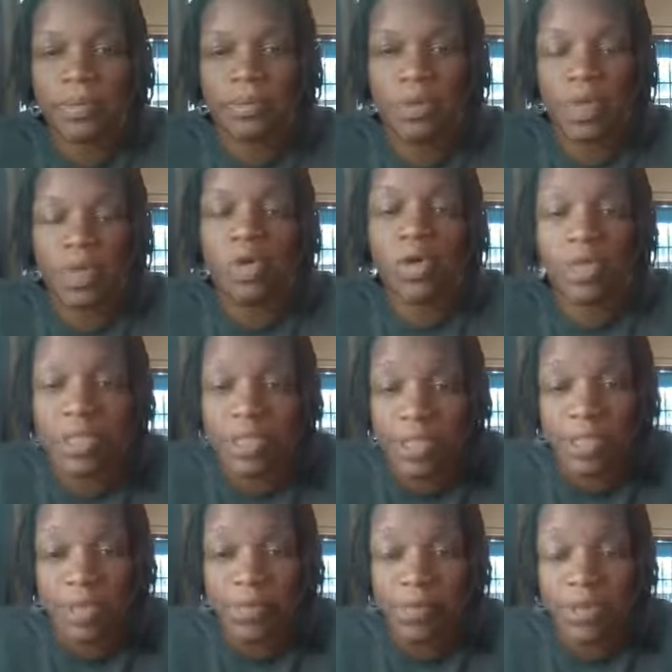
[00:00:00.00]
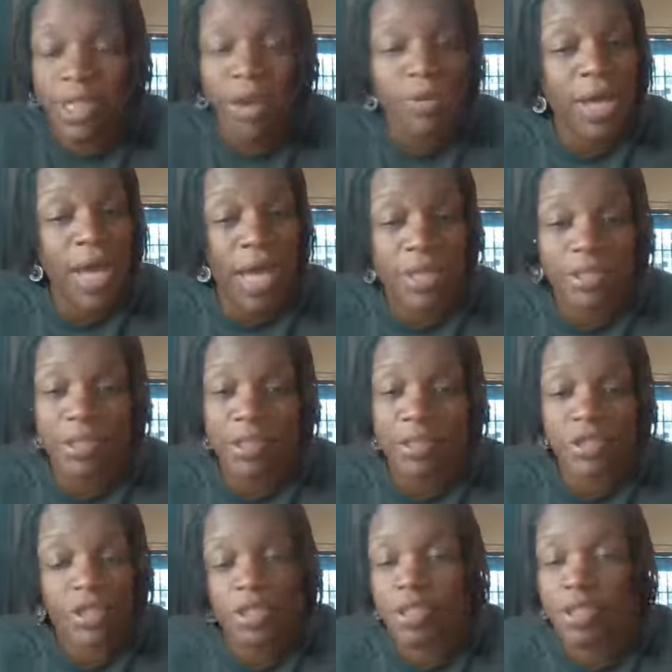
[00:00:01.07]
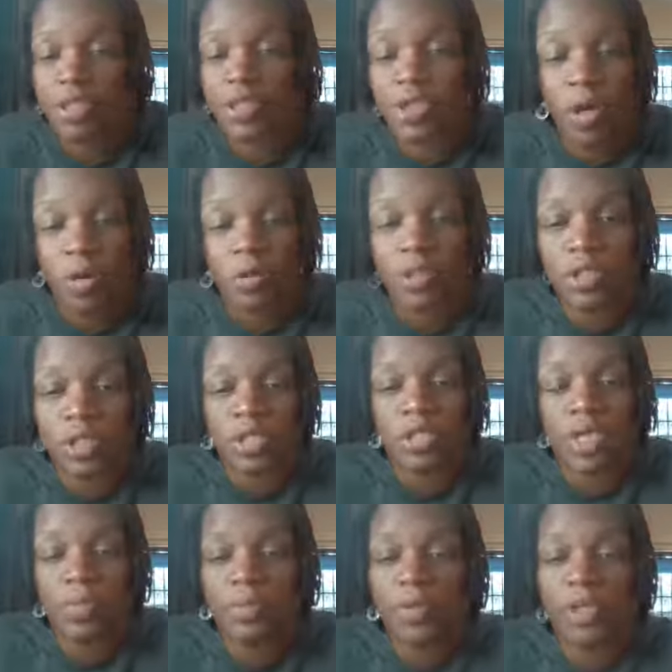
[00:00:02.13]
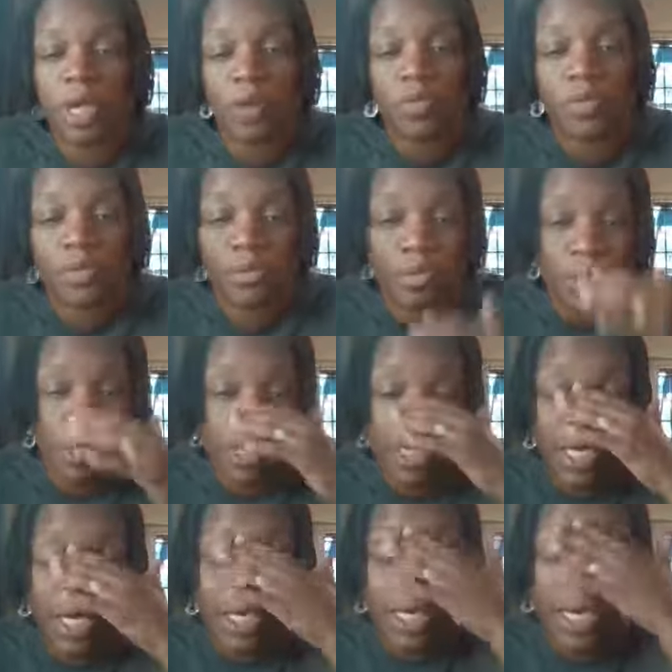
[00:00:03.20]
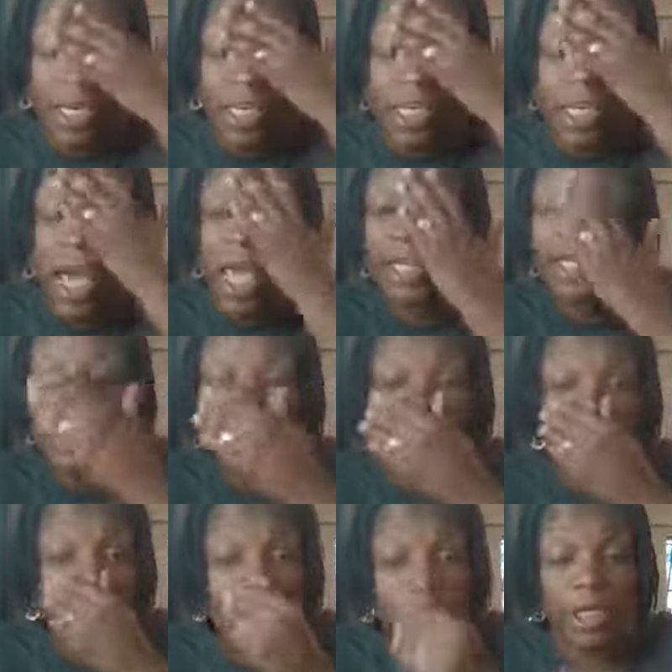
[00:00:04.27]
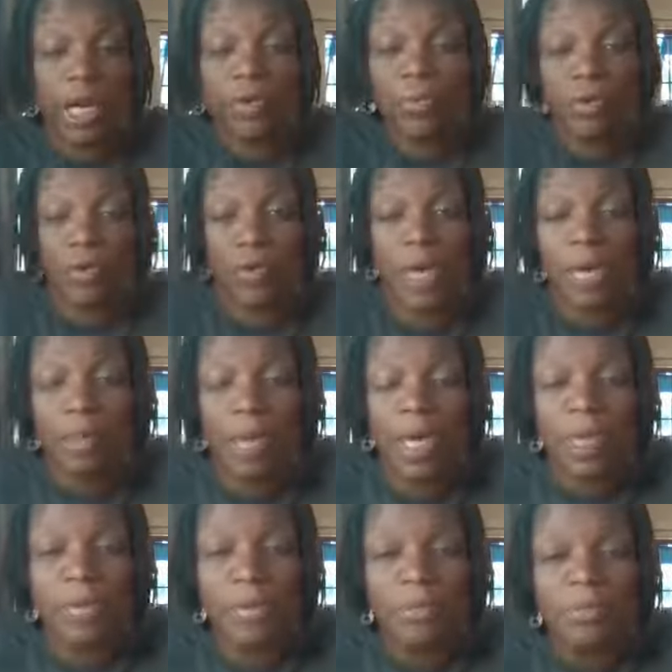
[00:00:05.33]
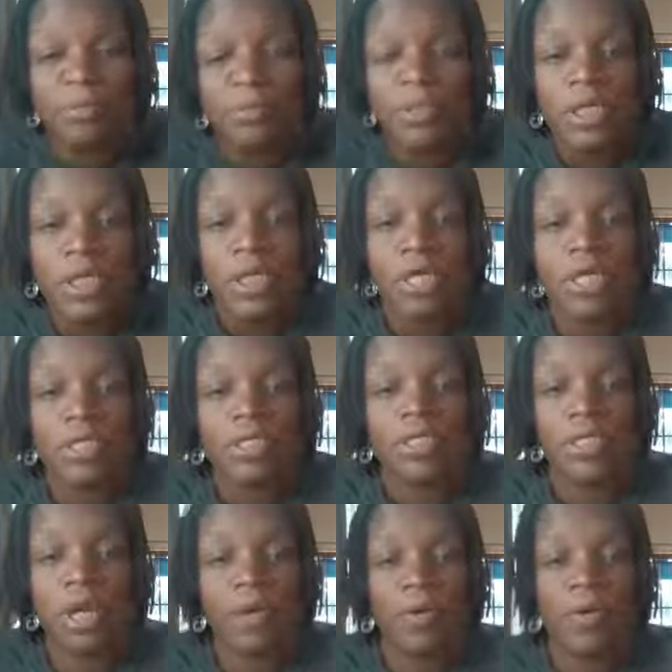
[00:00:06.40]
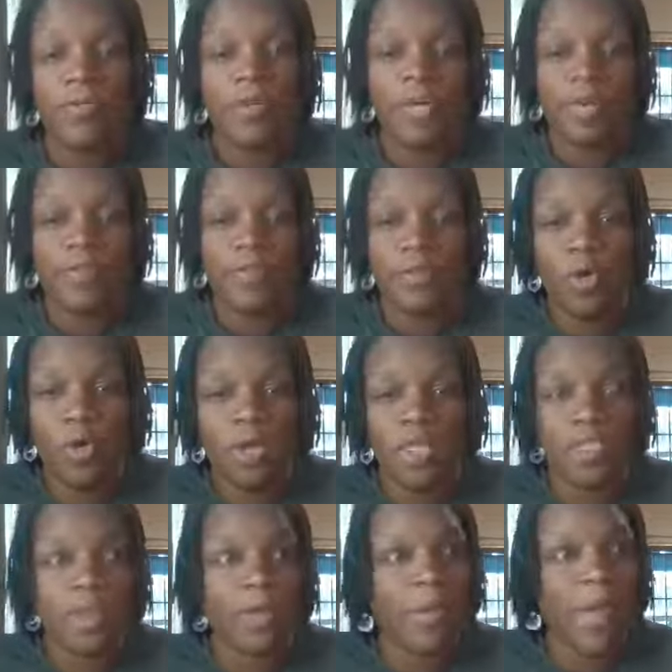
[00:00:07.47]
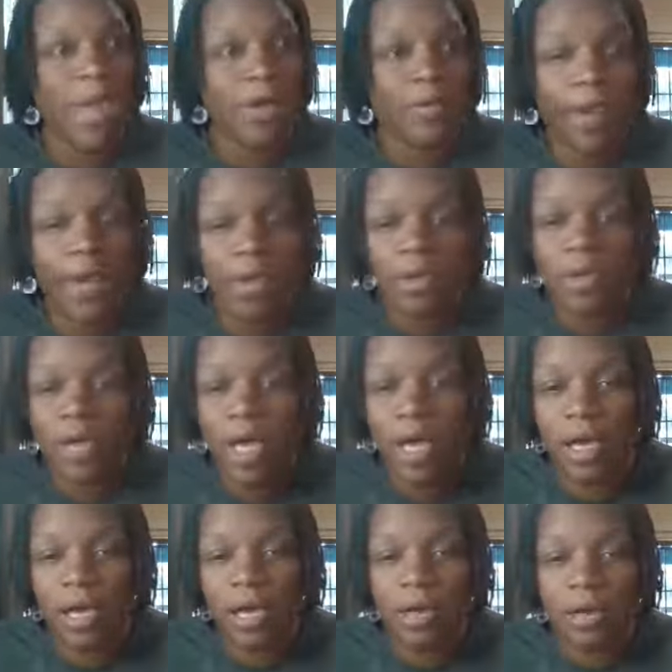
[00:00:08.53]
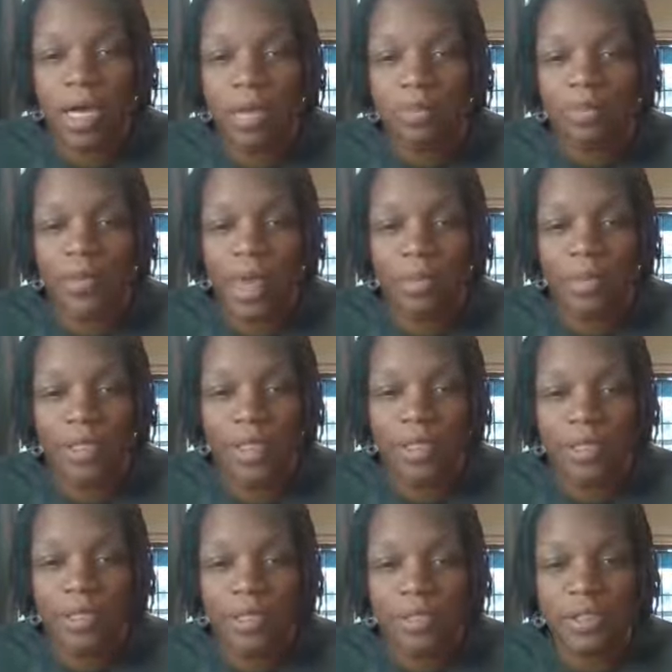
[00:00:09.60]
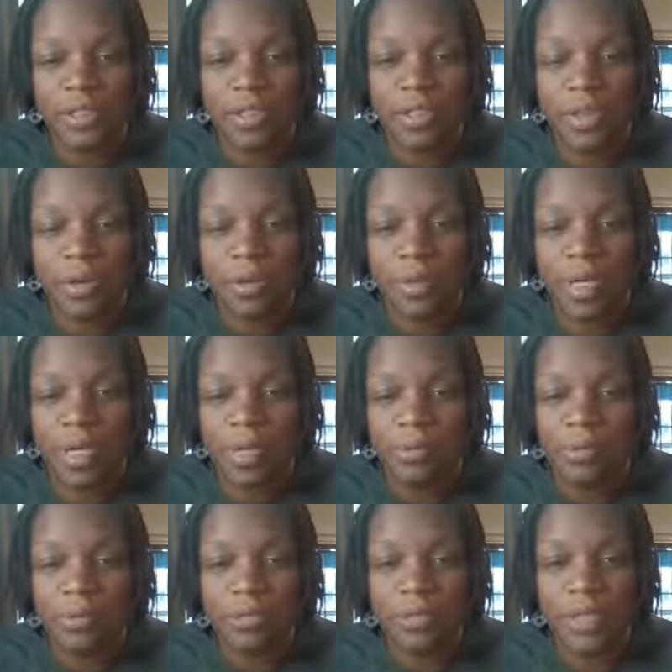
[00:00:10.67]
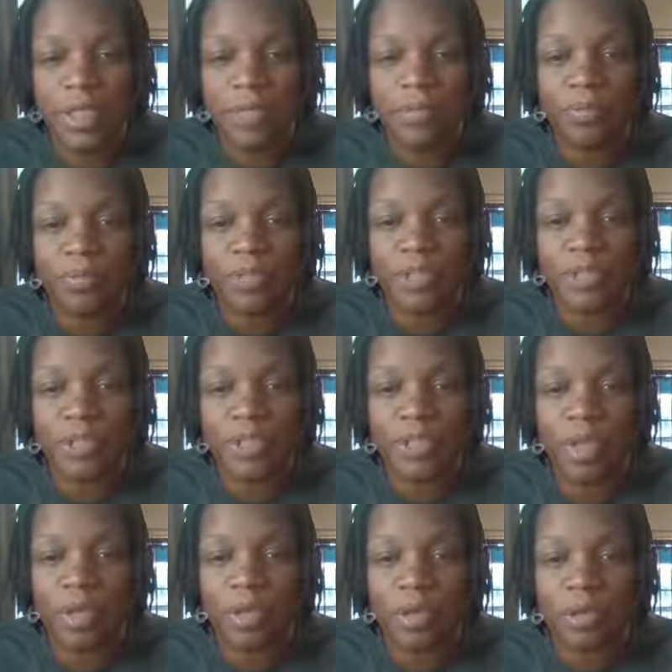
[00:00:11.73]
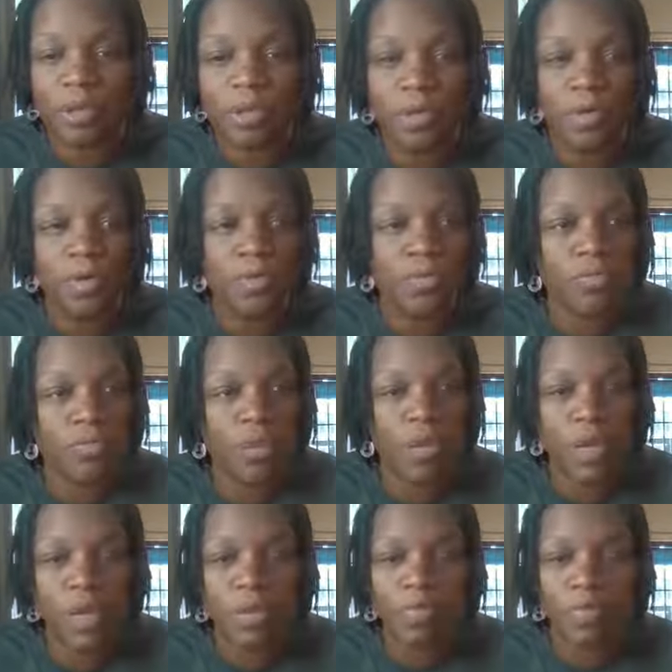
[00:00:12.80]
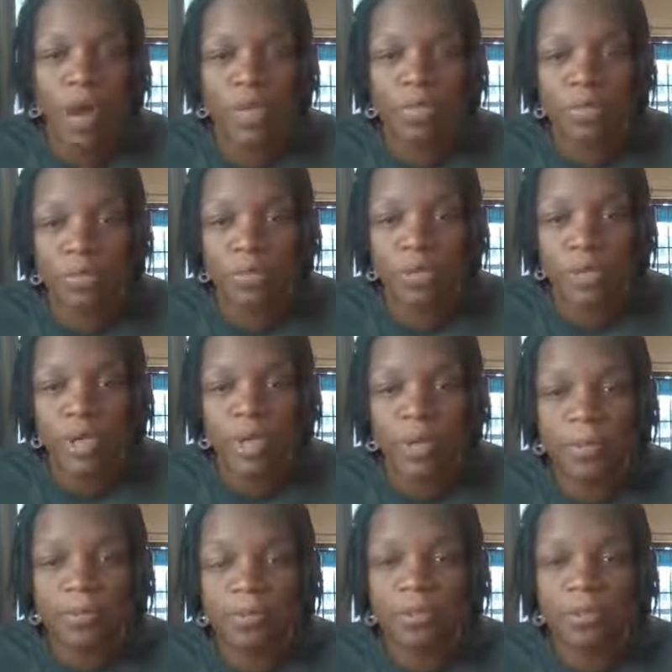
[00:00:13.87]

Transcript: be anointed. Without God, it's just a show. It's just something that we're doing. And I need God in everything that I'm doing. Amen. So forgive the noise in the background. Uh, got family here, and so um, yeah, we're just gonna go, go ahead right through it.